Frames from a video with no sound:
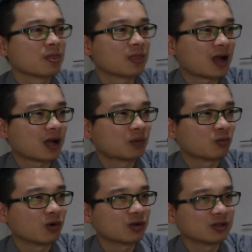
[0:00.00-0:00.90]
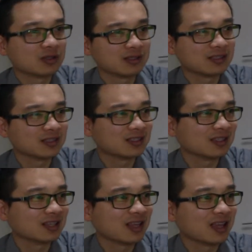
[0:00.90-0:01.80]
I want,
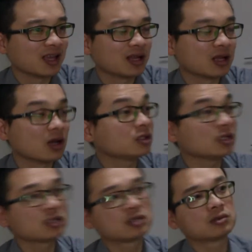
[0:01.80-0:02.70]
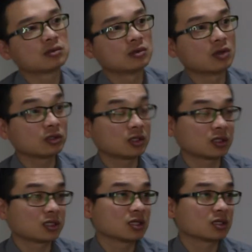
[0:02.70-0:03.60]
and not just
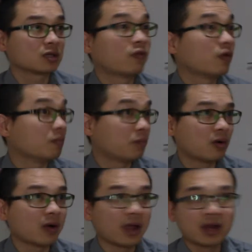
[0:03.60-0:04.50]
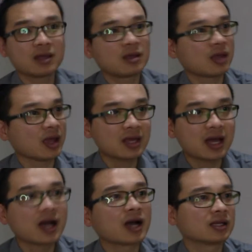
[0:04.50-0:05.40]
this football, any
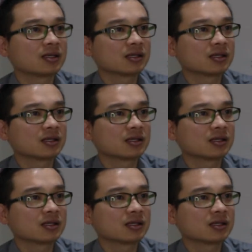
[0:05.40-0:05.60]
kind,